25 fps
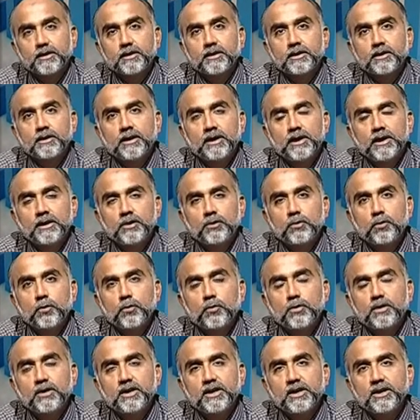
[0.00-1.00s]
they
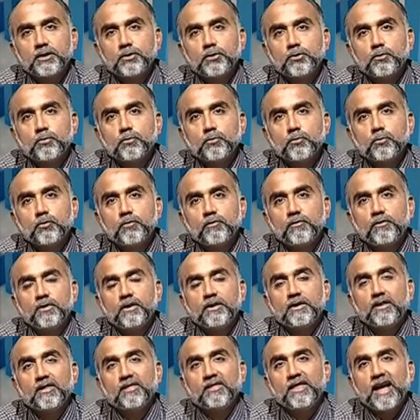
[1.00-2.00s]
don't tend to move
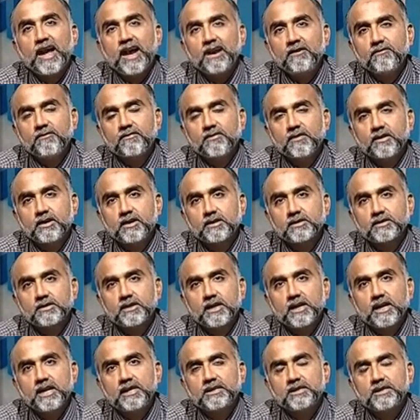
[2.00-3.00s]
that fast
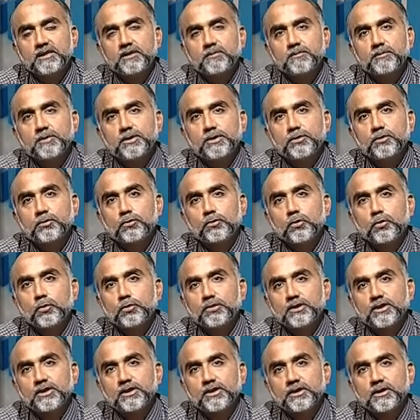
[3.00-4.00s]
as compared to
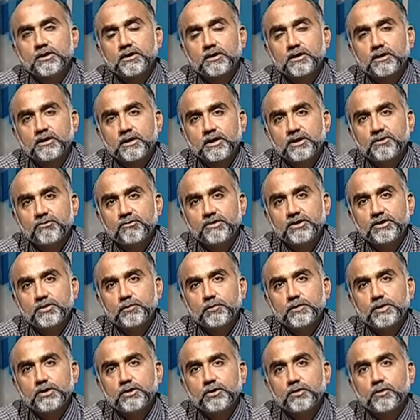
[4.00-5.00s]
those countries
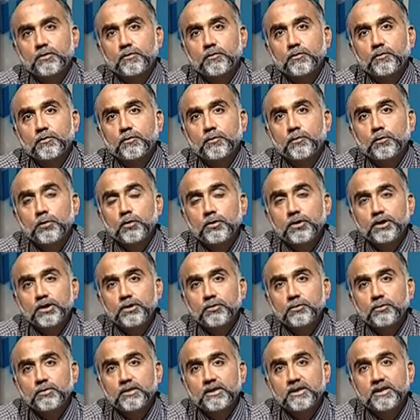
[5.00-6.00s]
which look
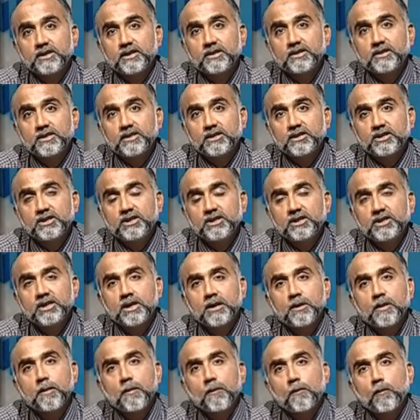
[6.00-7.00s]
into their industries
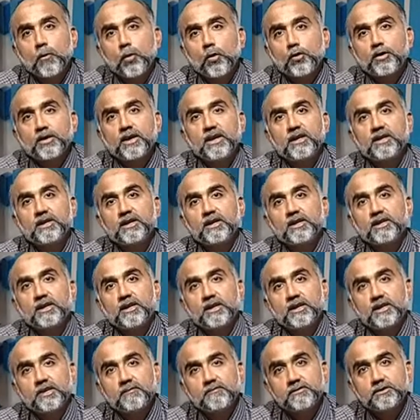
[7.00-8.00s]
more than their
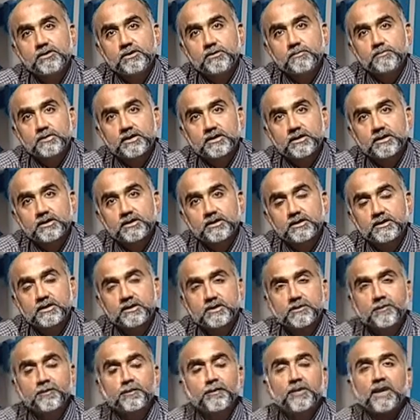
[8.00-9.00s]
individual
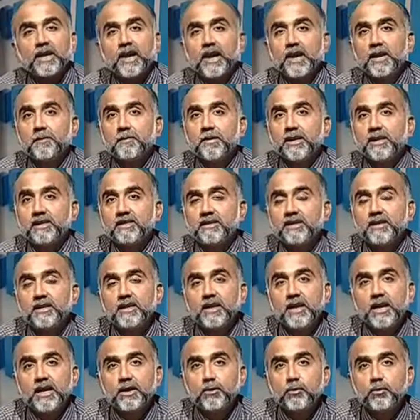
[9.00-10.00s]
businesses. And by there,
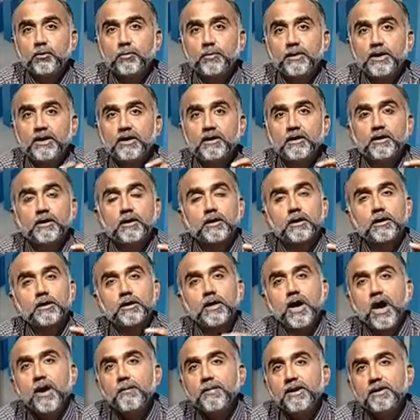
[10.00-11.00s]
I don't mean
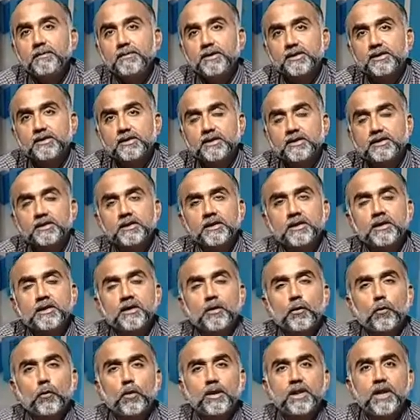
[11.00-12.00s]
government business.
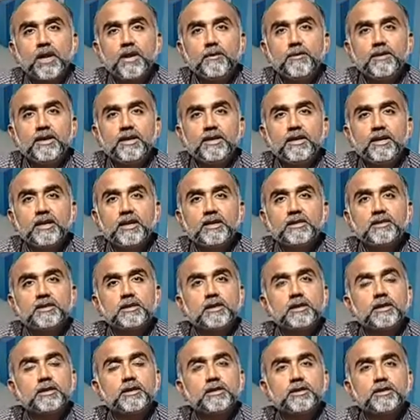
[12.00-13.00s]
What I mean is
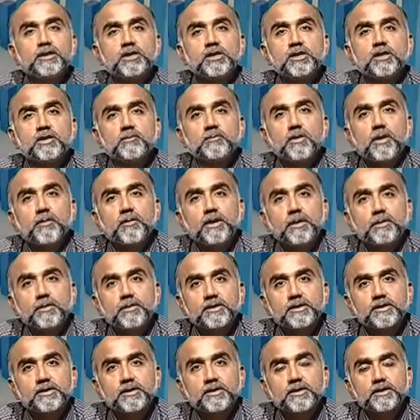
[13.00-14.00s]
general public
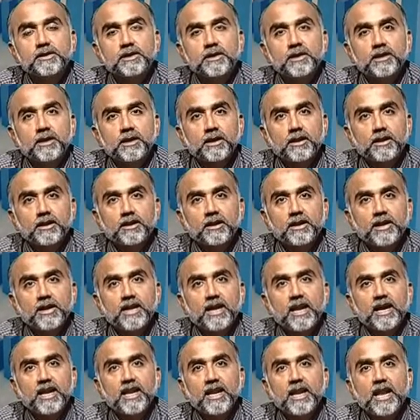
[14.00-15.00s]
business. They
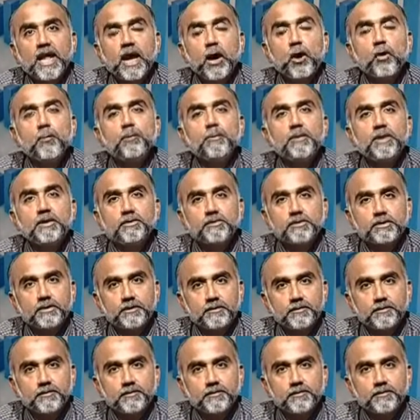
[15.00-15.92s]
allow people